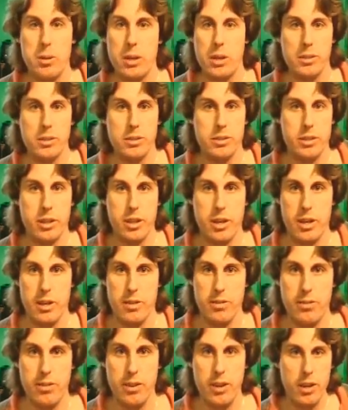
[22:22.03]
So
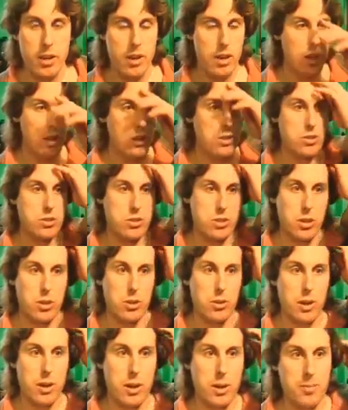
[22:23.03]

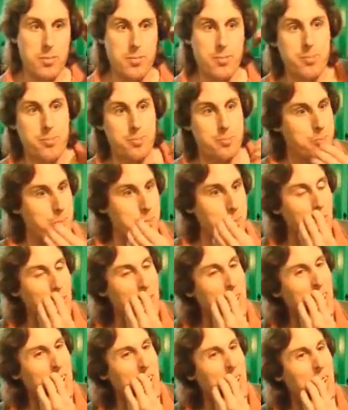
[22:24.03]

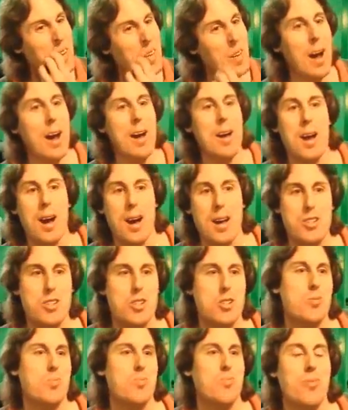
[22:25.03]
I believe that these
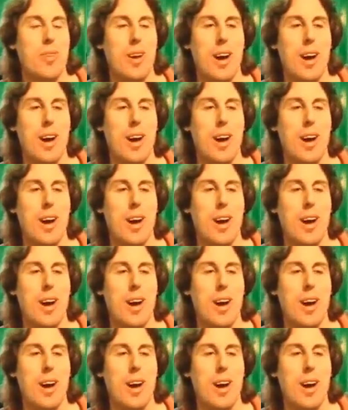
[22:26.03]
kind of